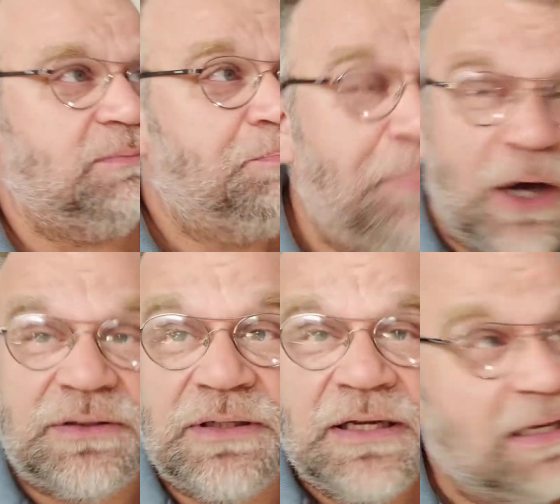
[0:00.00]
But
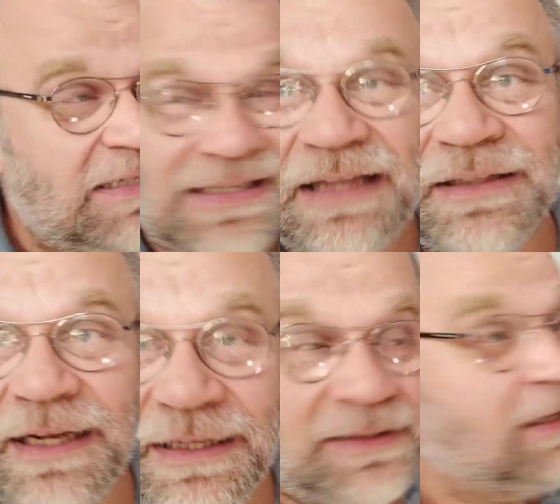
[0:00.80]
in
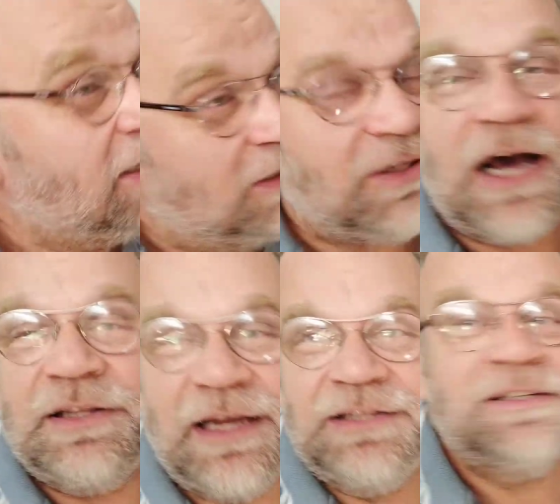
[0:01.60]
Sunderland, on the other
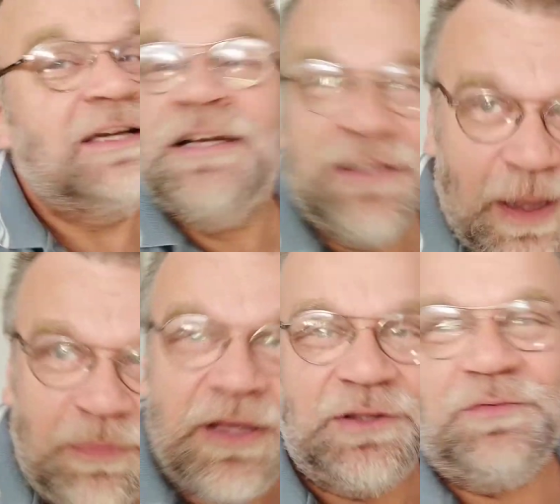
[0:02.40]
end, they play a
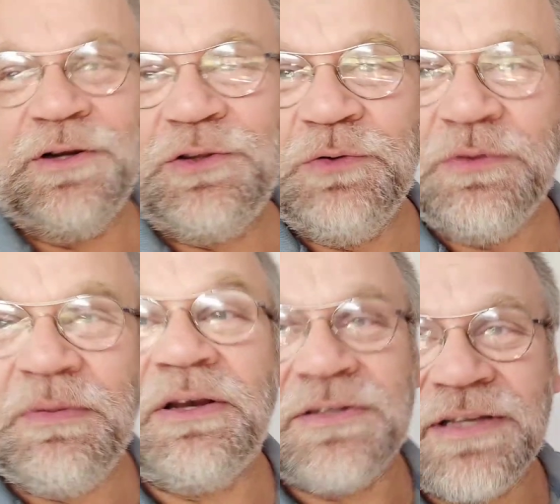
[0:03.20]
different tune
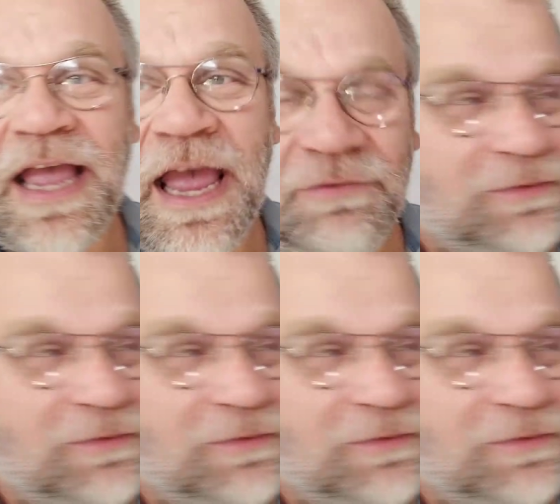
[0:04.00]
because they have